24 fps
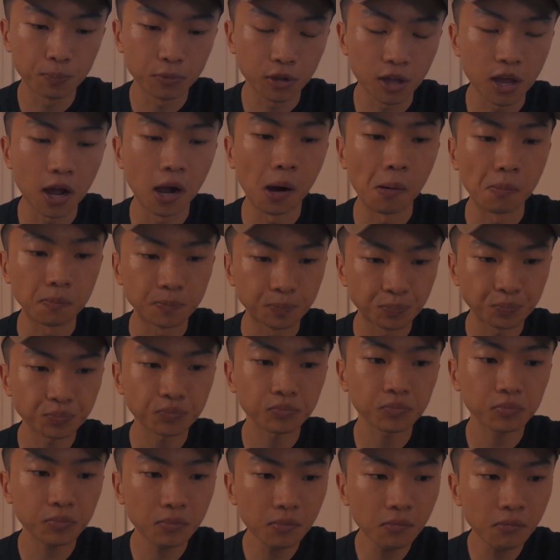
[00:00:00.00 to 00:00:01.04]
Yeah,
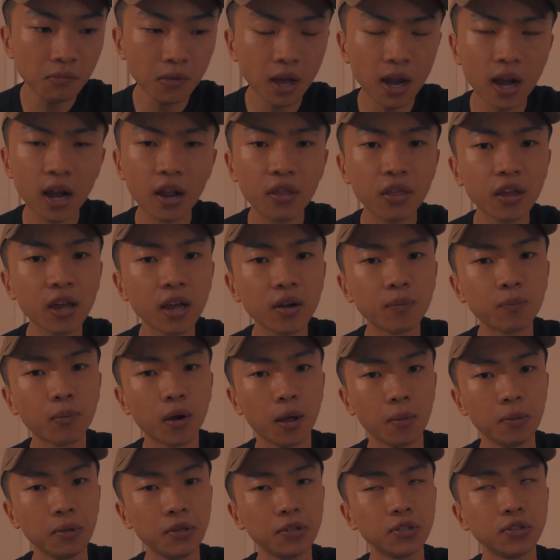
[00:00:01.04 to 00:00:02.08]
and I think I'd
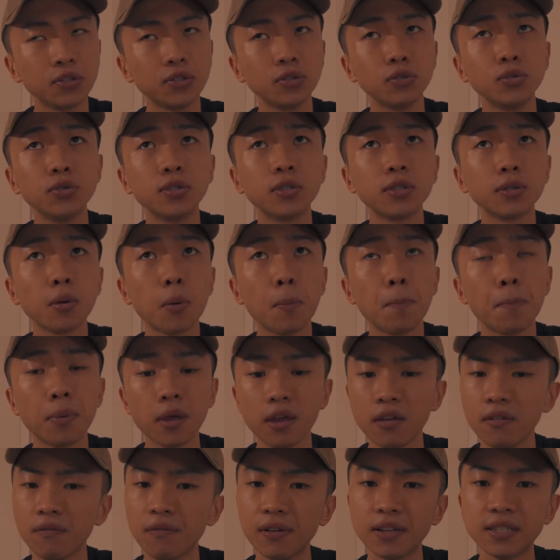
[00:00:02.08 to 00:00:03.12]
probably use
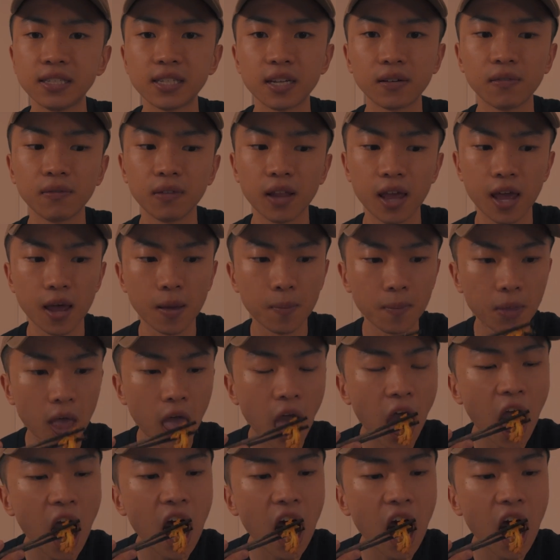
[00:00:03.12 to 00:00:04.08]
beef instead of lamb.